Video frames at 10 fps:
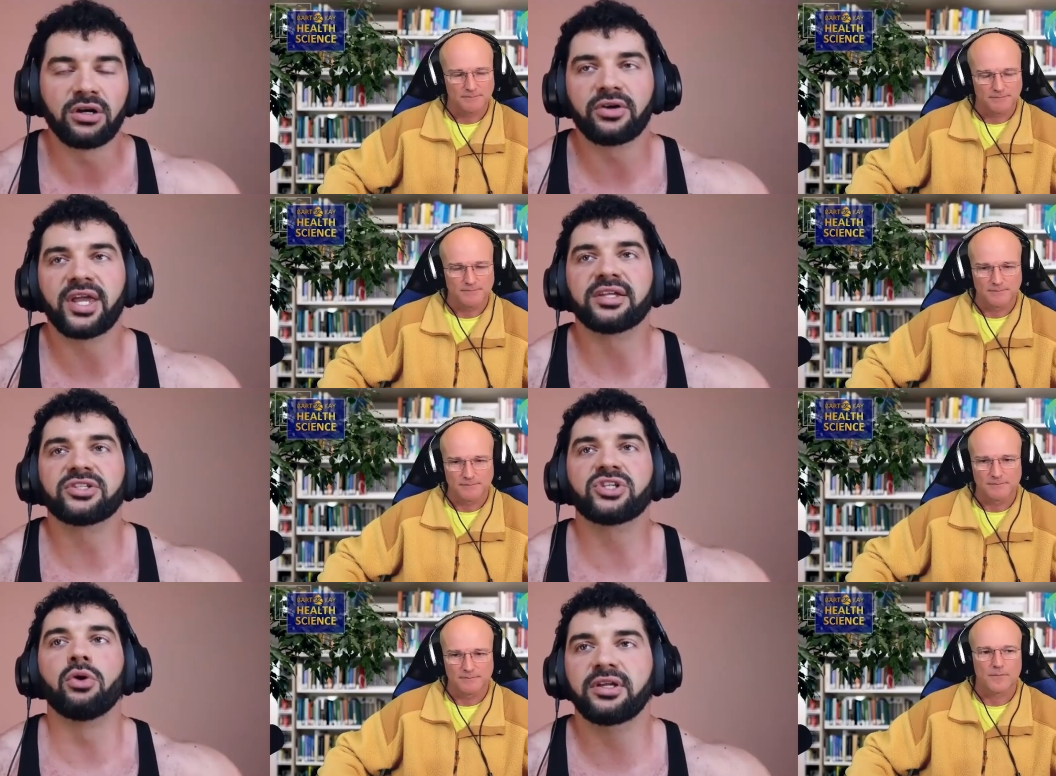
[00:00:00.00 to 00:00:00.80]
Speaker 1: Okay,
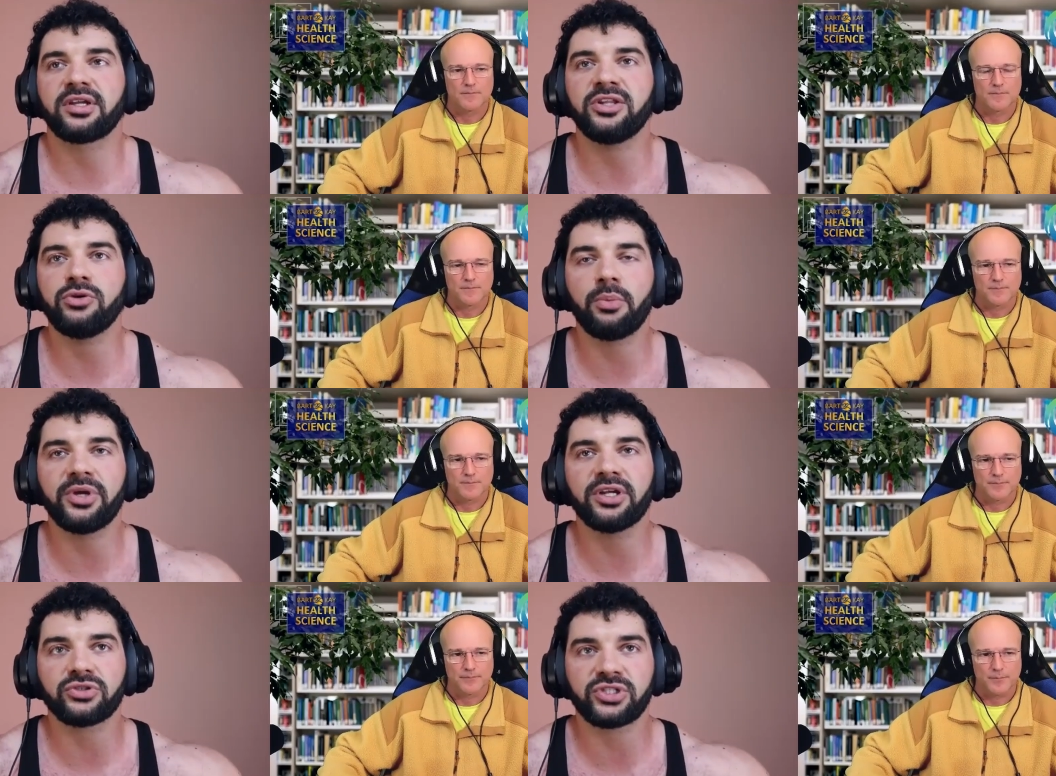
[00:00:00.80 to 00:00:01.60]
so can you help
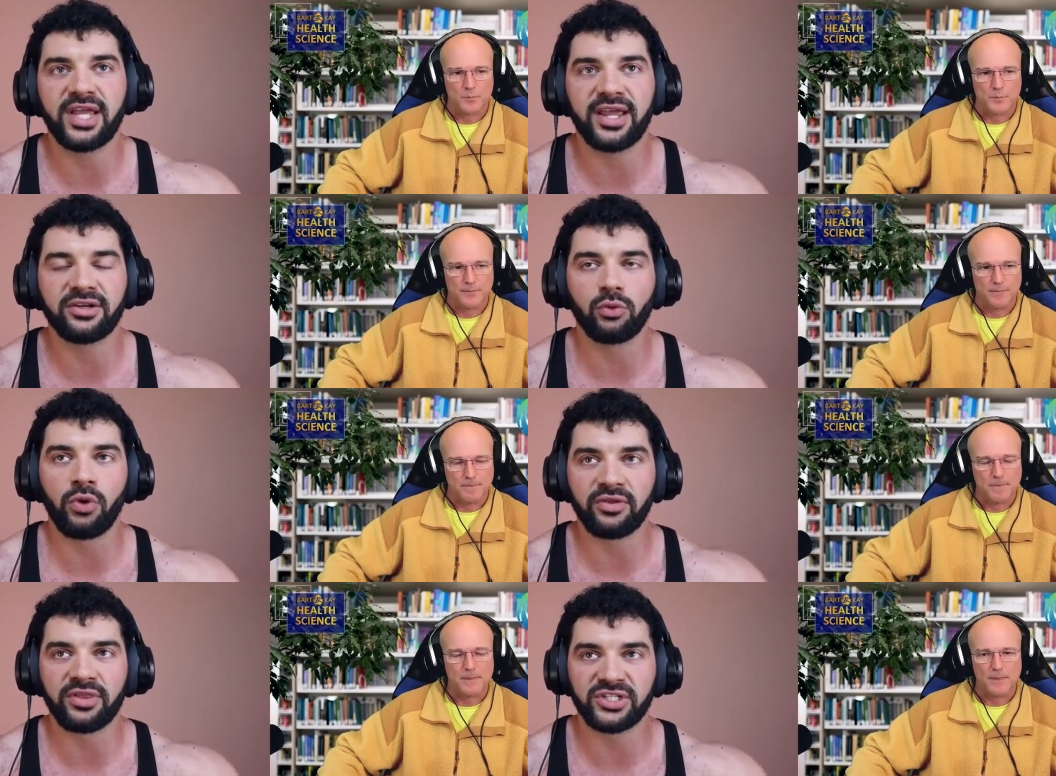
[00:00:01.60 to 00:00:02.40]
me understand
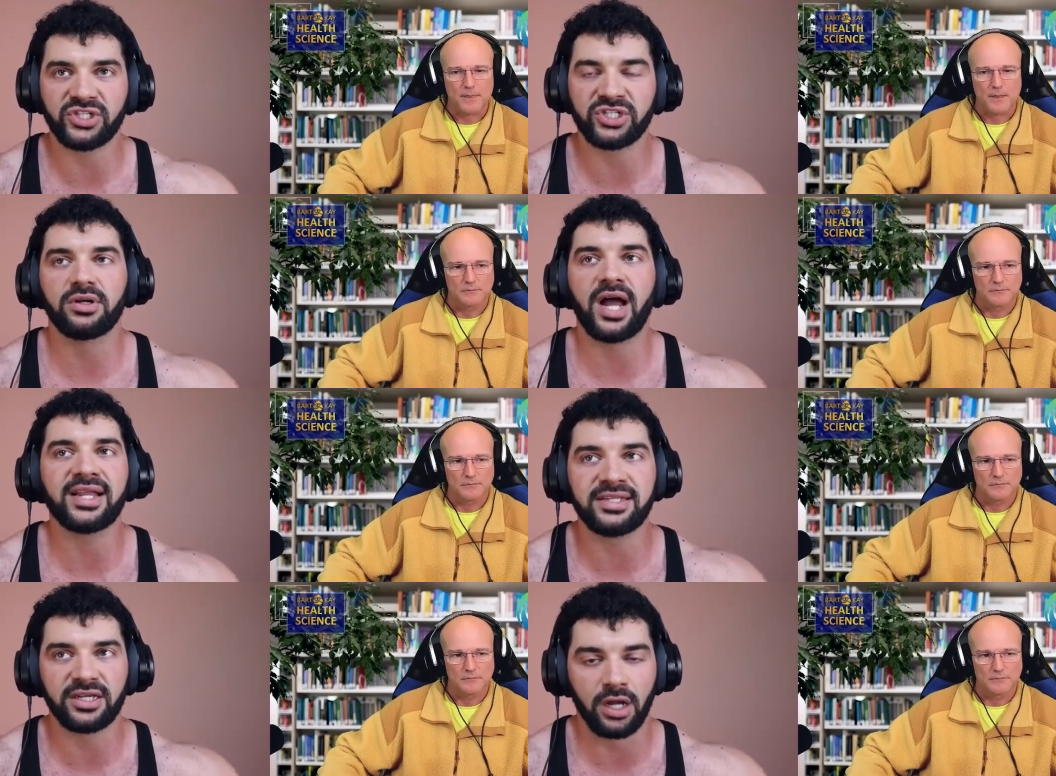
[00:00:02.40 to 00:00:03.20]
where this
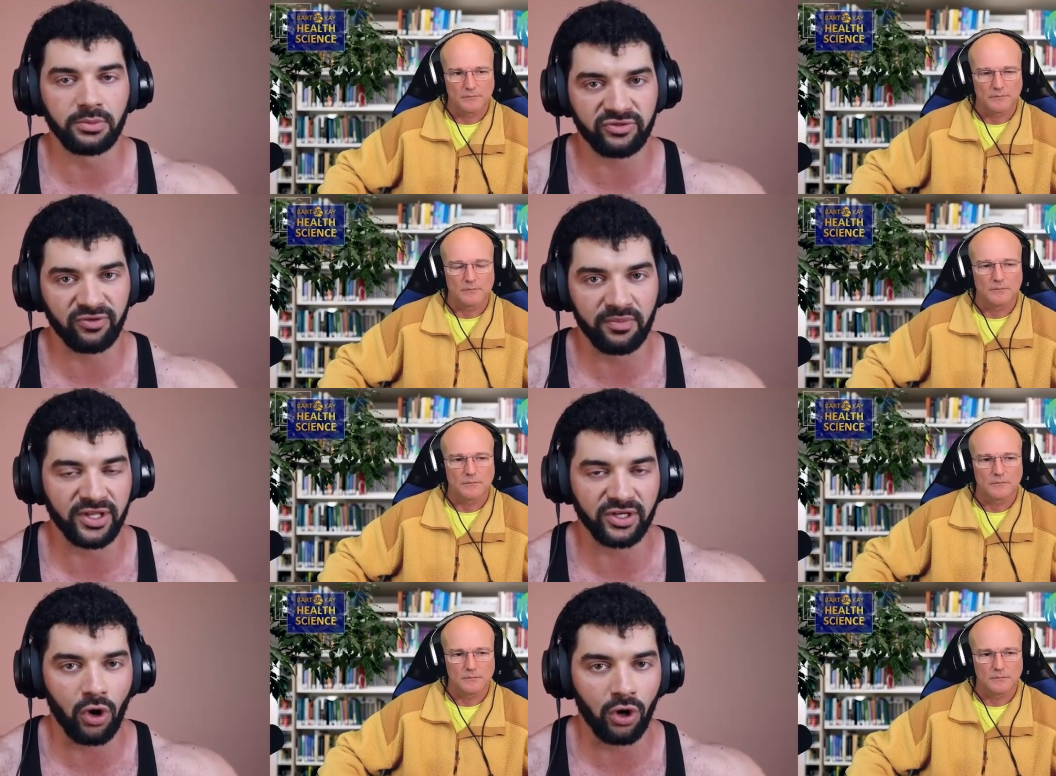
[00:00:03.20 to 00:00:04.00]
idea comes from
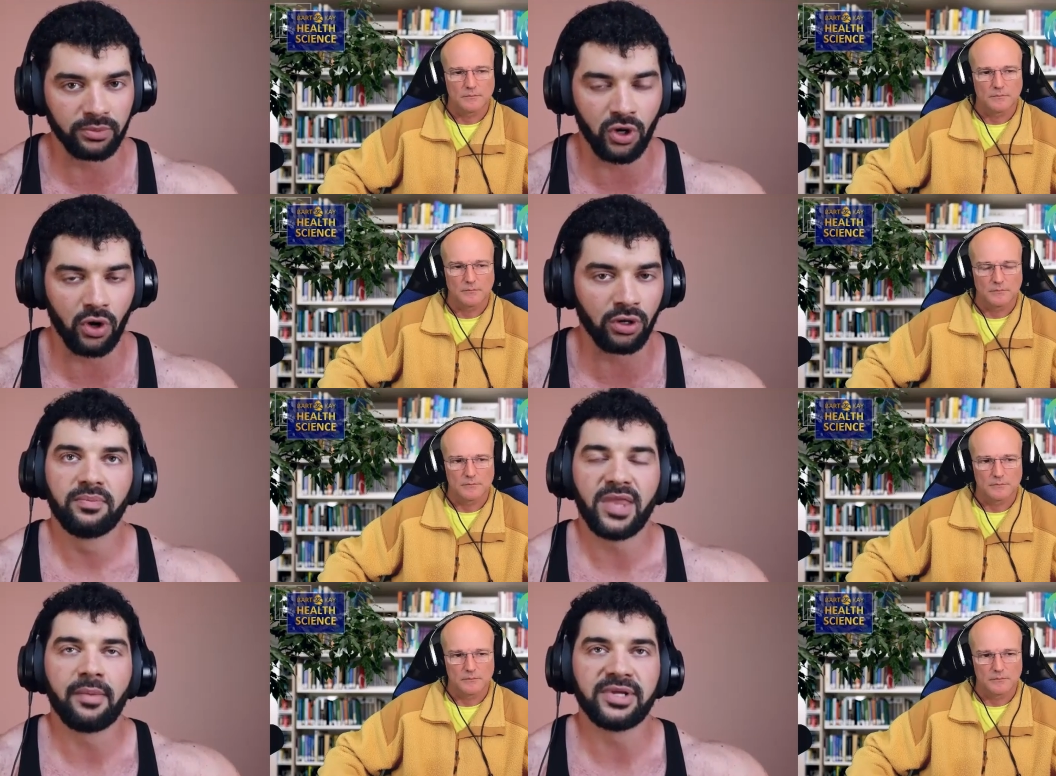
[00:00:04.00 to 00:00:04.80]
that carbs
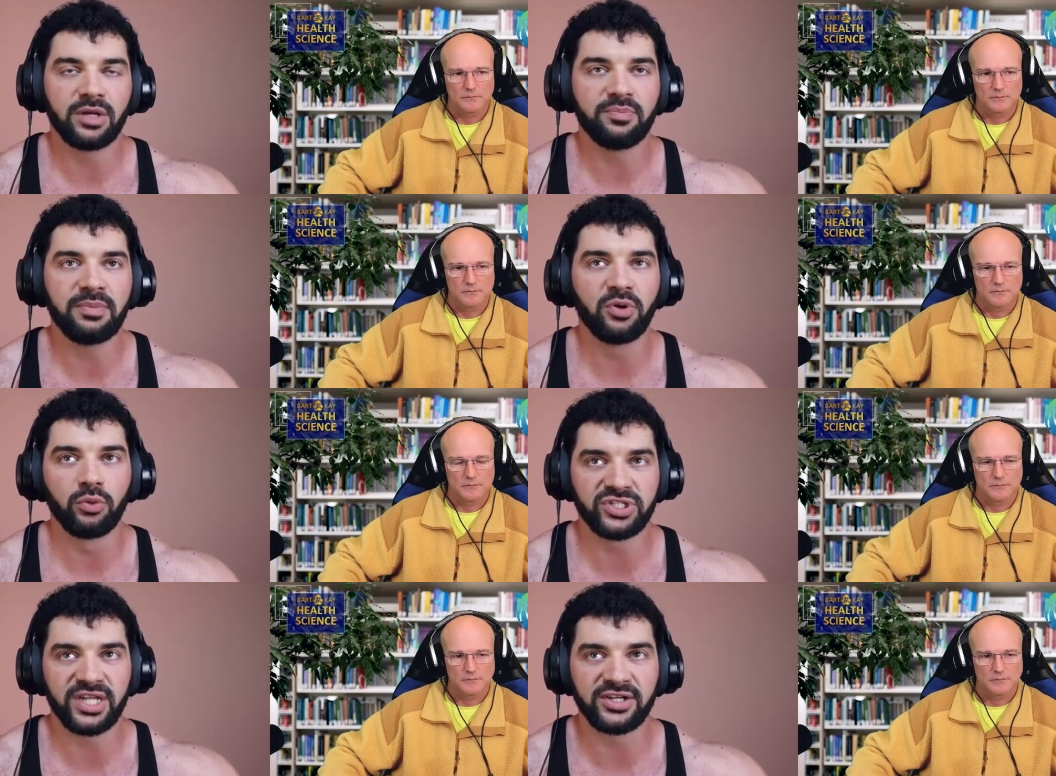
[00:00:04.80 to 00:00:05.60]
are? I mean, some people
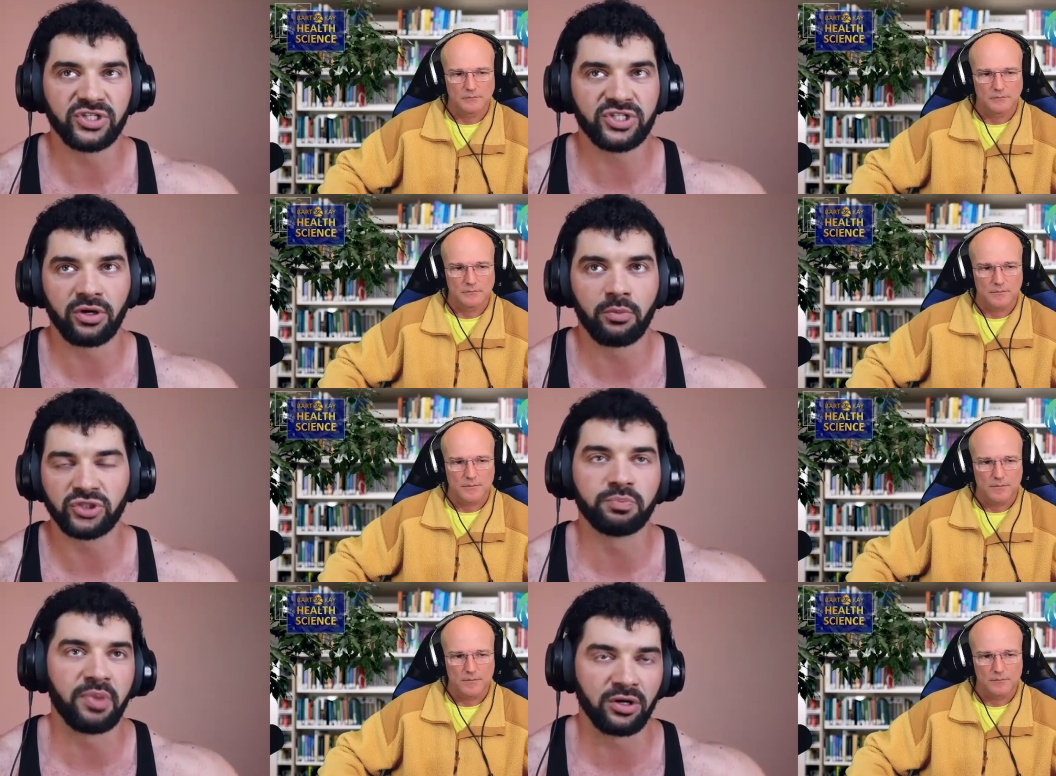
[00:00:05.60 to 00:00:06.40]
will say just they're
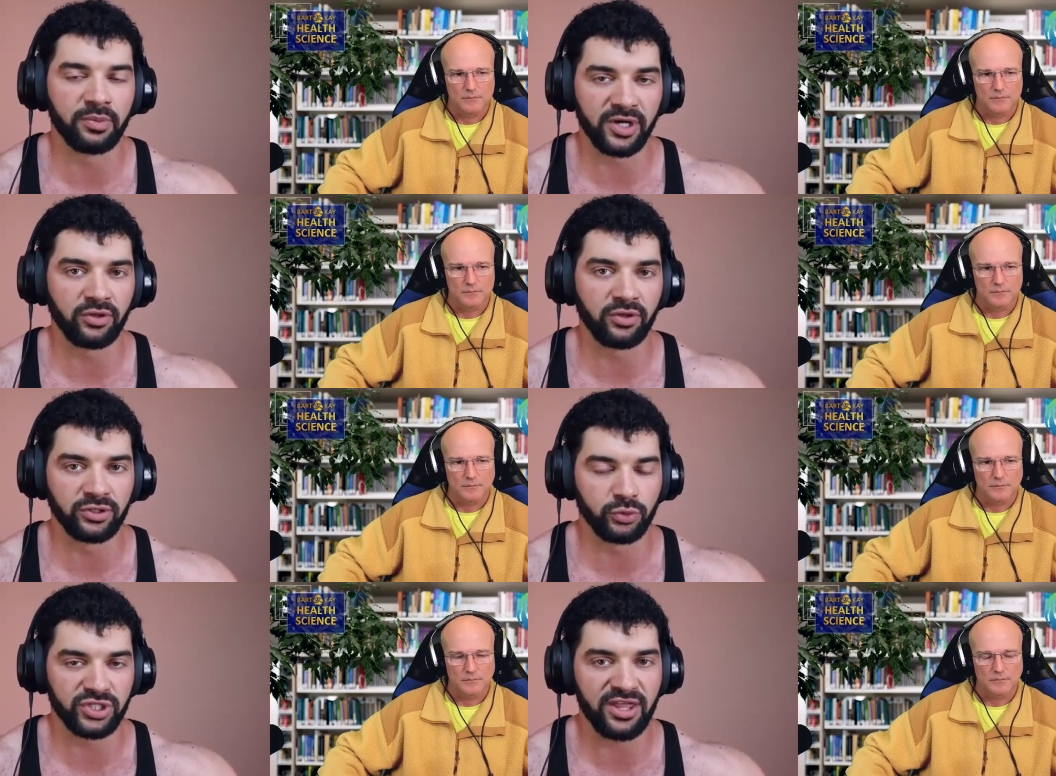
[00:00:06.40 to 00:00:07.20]
much better, but others
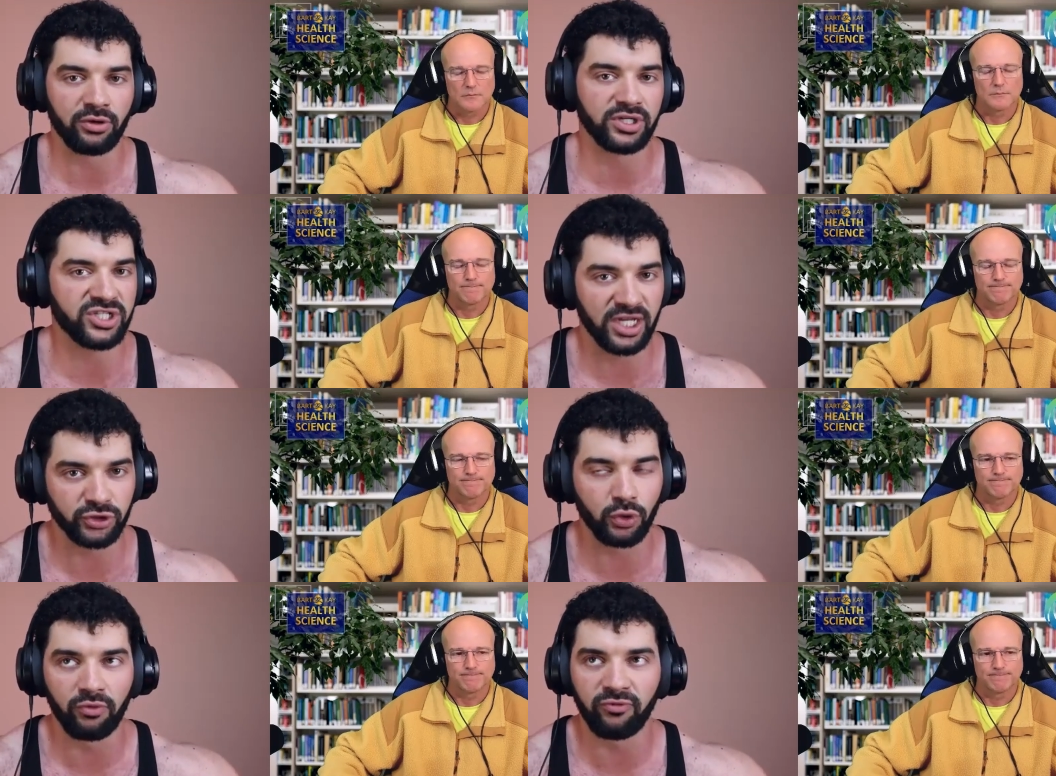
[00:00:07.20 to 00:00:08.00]
will say they're
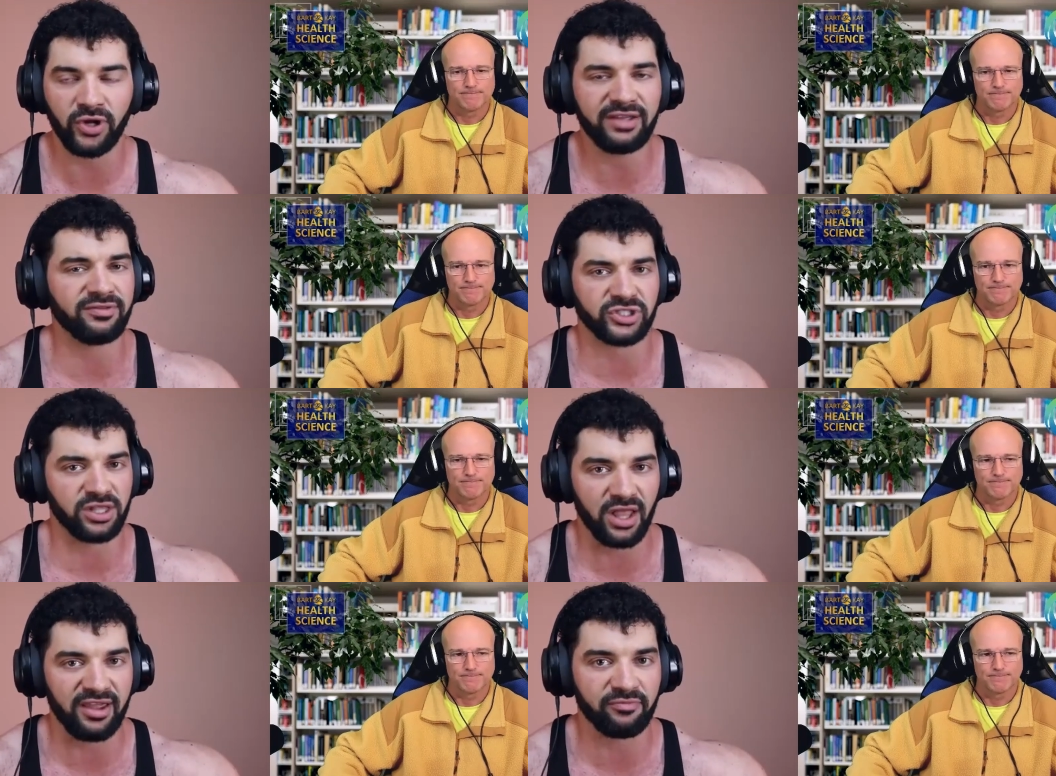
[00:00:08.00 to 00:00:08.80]
essential for not even just
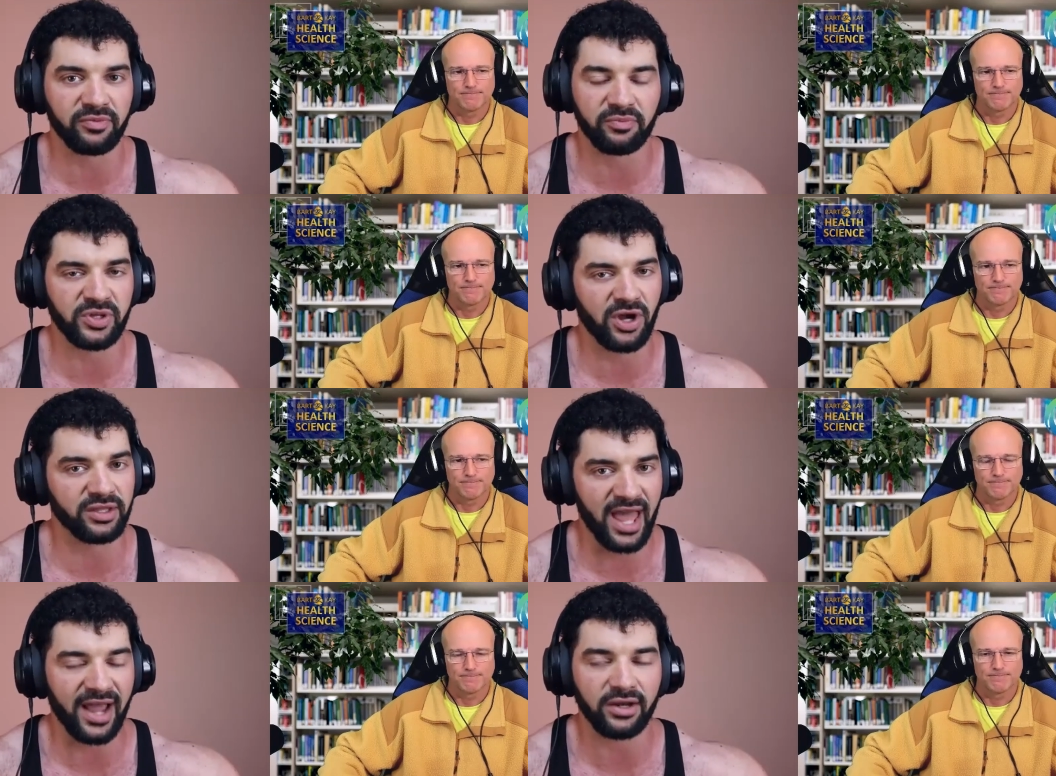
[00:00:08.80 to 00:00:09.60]
life, but
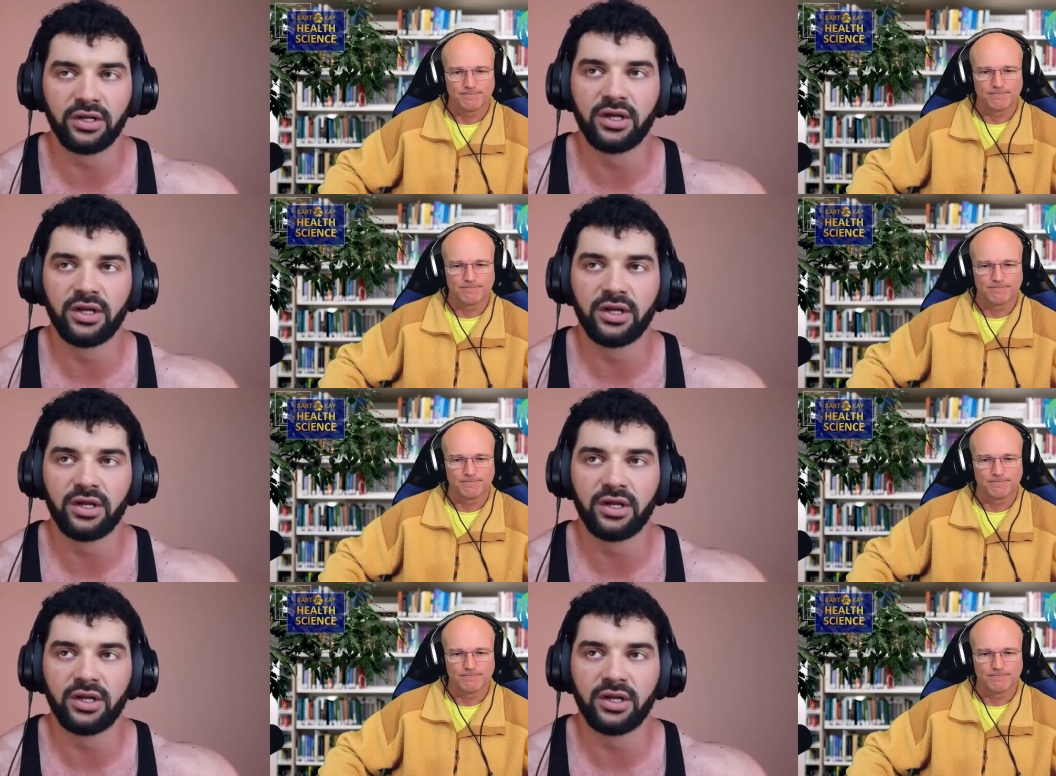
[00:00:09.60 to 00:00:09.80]
beyond that,